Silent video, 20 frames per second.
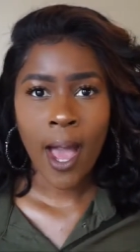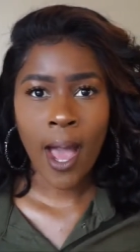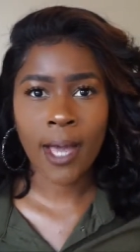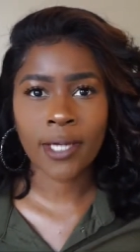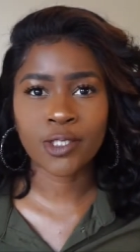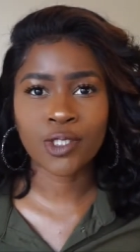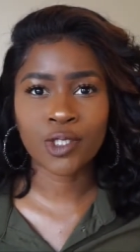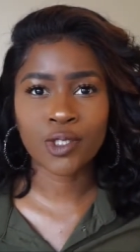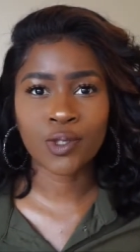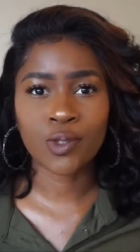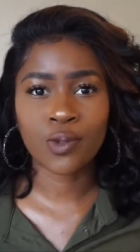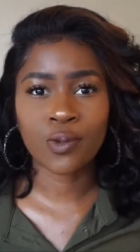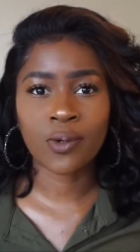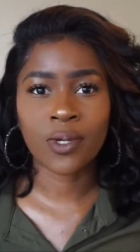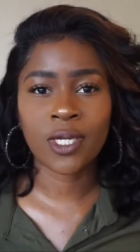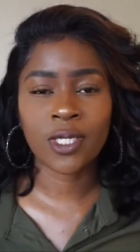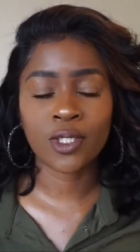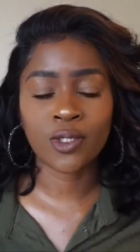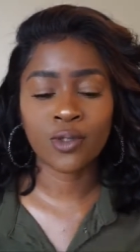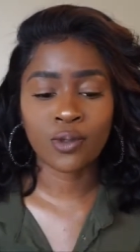I just do
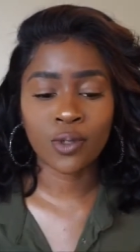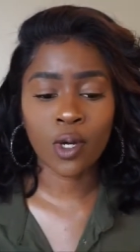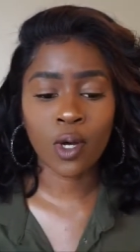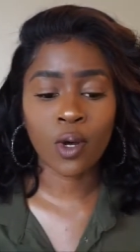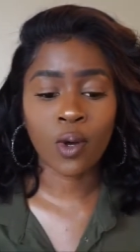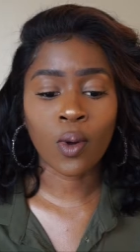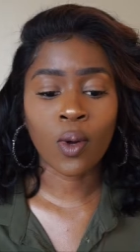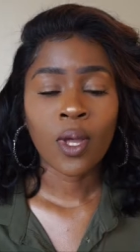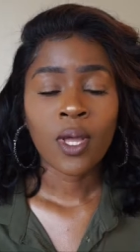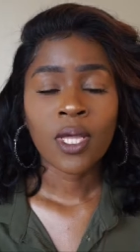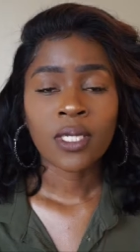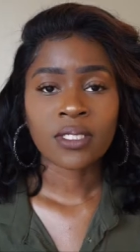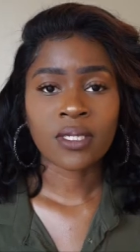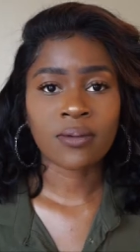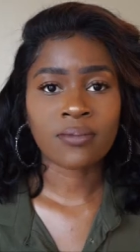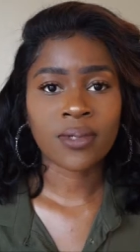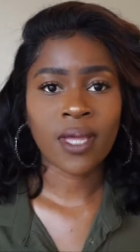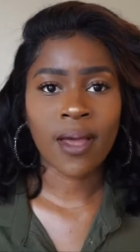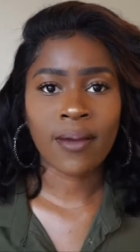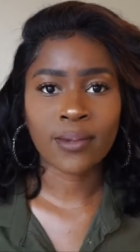it, you know,
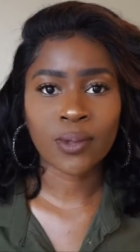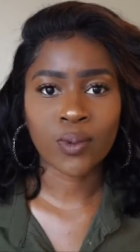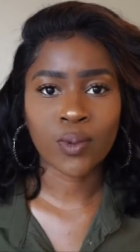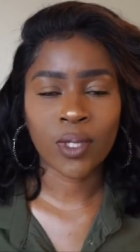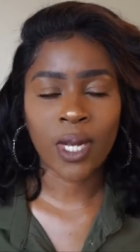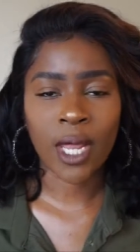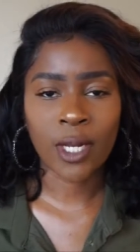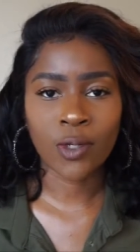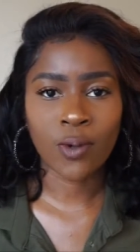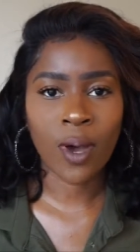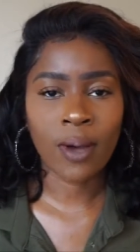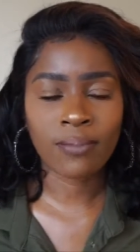sometimes when I know